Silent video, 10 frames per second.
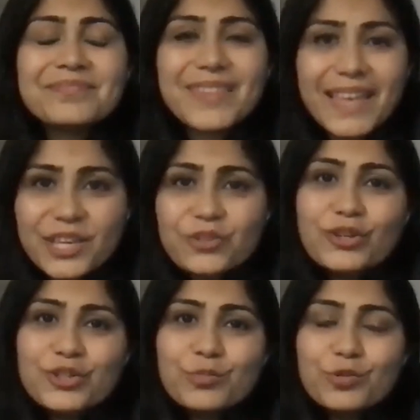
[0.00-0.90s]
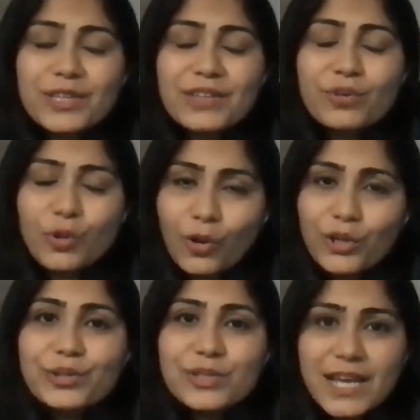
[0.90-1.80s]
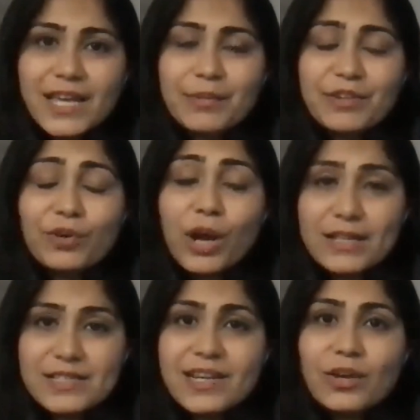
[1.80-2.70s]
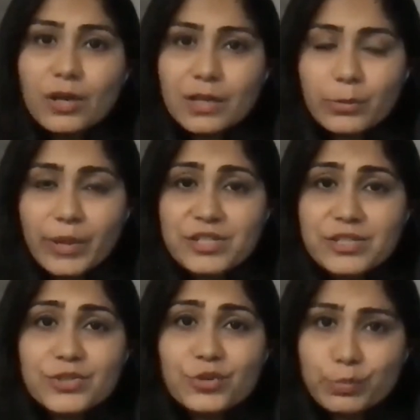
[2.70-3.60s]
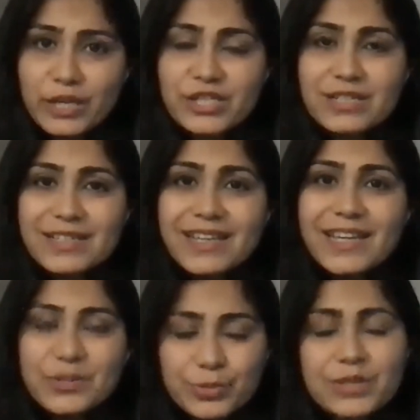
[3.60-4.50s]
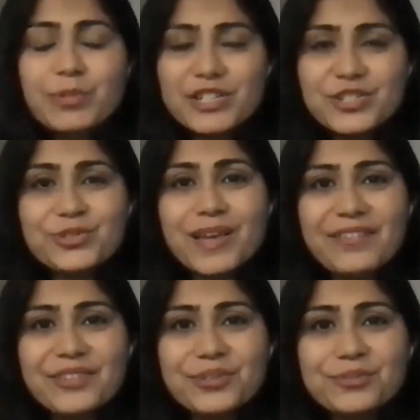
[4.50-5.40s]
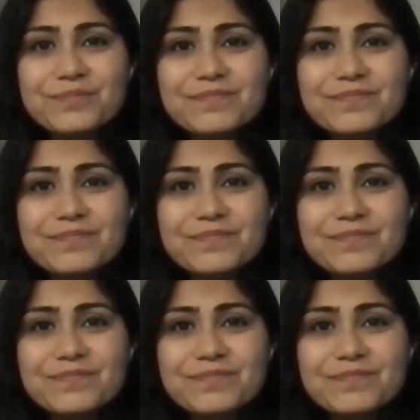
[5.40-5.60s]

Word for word: Thank you, Dr. Murthy, for all your time and for answering all our questions so patiently. It was a pleasure to have you.